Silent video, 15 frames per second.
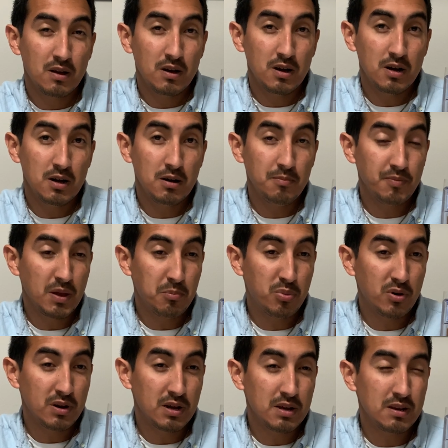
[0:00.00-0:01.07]
They
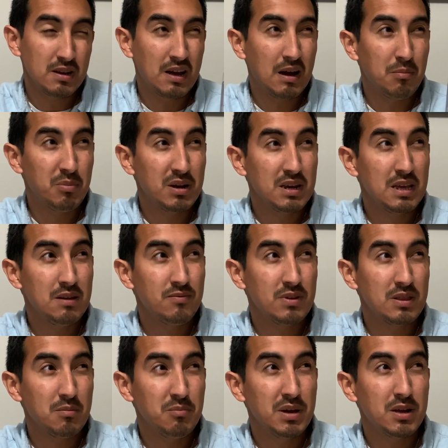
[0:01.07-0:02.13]
put it, I believe, in
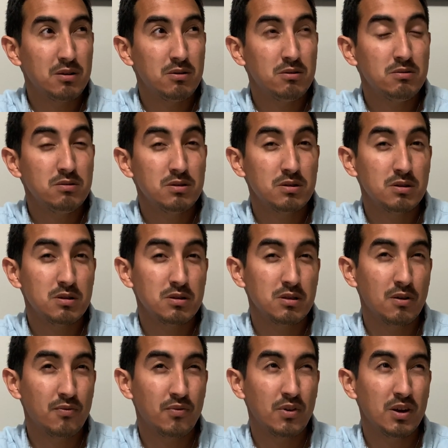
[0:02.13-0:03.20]
the middle, the
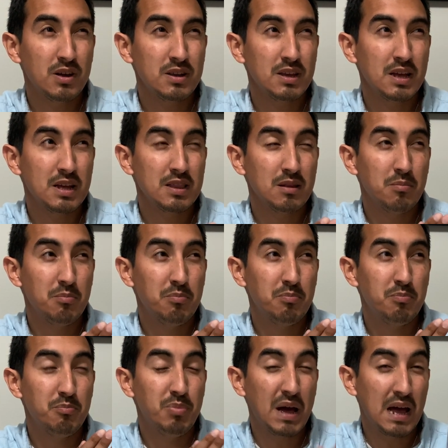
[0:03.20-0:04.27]
front, and the
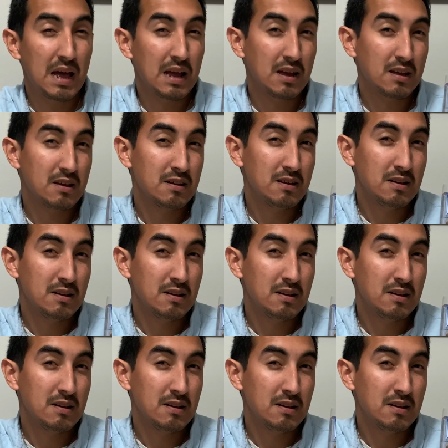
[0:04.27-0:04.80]
back.